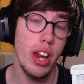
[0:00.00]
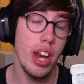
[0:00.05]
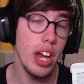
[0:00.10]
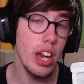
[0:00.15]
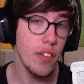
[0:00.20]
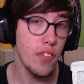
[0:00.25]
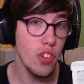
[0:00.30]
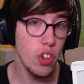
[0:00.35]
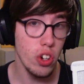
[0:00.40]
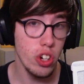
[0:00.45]
and
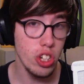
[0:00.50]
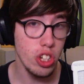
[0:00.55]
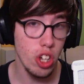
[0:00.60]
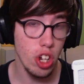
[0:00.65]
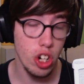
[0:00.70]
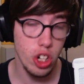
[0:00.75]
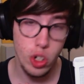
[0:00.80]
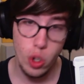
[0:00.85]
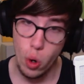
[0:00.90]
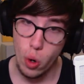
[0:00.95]
if you're just going
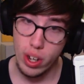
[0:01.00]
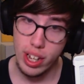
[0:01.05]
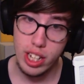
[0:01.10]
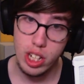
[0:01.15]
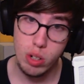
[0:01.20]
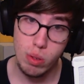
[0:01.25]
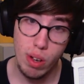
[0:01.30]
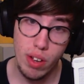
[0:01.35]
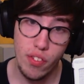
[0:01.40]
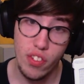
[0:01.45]
to talk
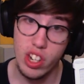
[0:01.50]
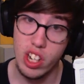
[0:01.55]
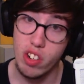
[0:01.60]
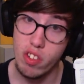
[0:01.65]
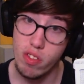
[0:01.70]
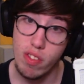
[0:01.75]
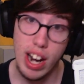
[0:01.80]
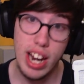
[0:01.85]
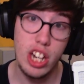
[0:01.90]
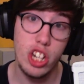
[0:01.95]
into it for
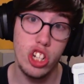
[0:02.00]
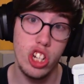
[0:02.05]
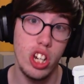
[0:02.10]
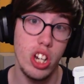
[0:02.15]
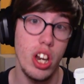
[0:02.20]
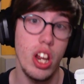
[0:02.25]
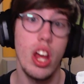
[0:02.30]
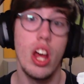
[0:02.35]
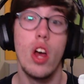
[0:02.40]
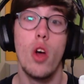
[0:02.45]

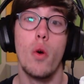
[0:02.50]
narration,